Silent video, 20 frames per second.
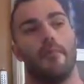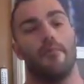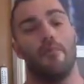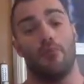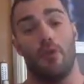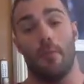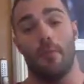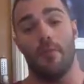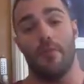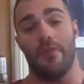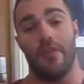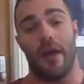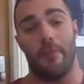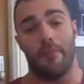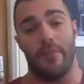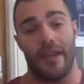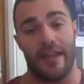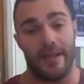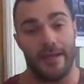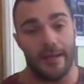Problem with
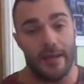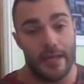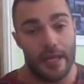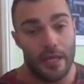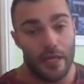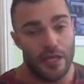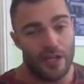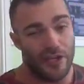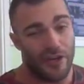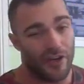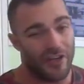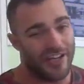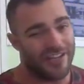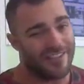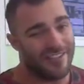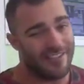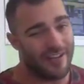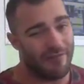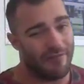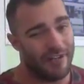that being, you're not
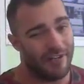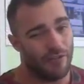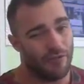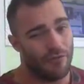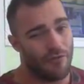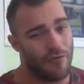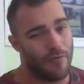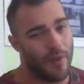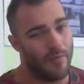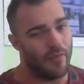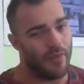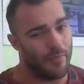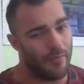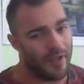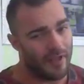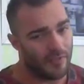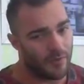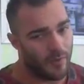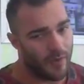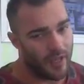necessarily going to remember the
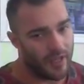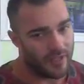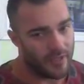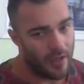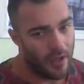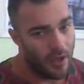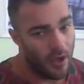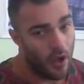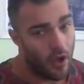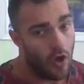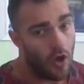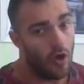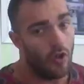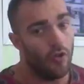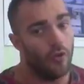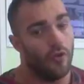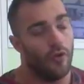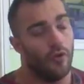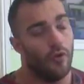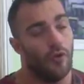password,
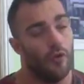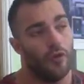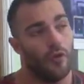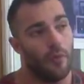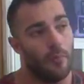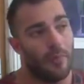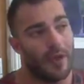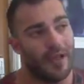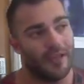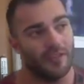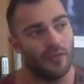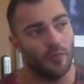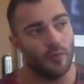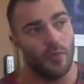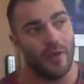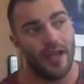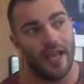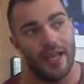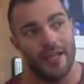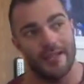although the
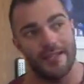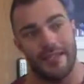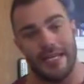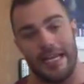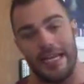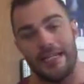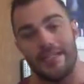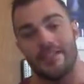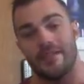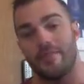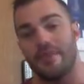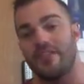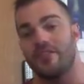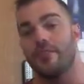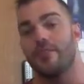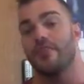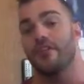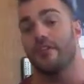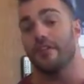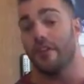password needs to be
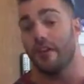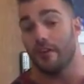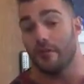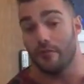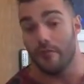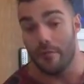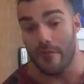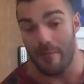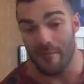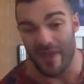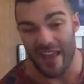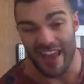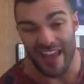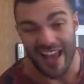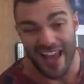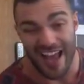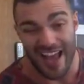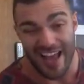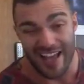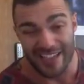something you can remember
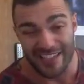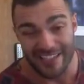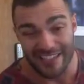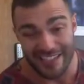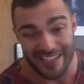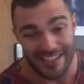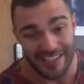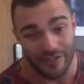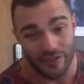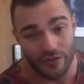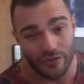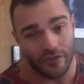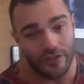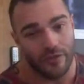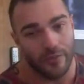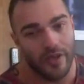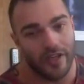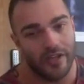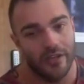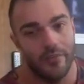and is stuck in
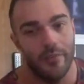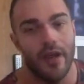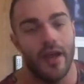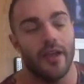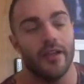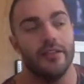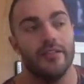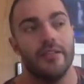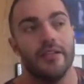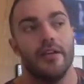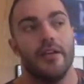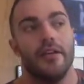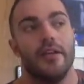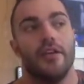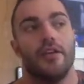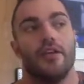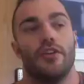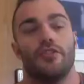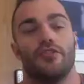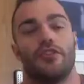the back of your mind,
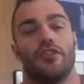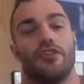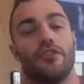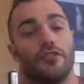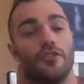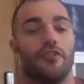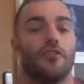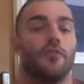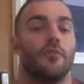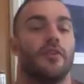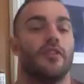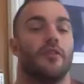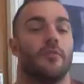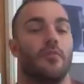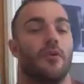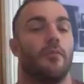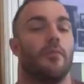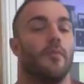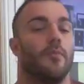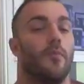so you don't come into a
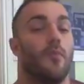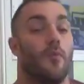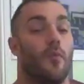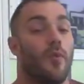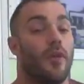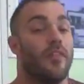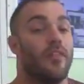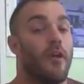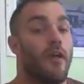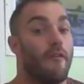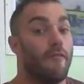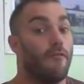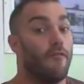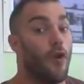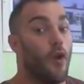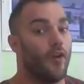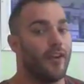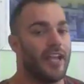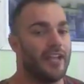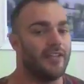problem with
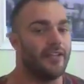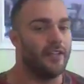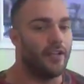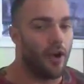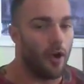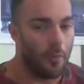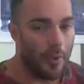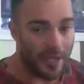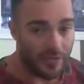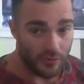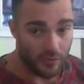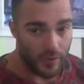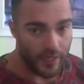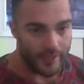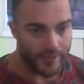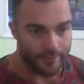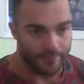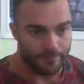forgetting your password.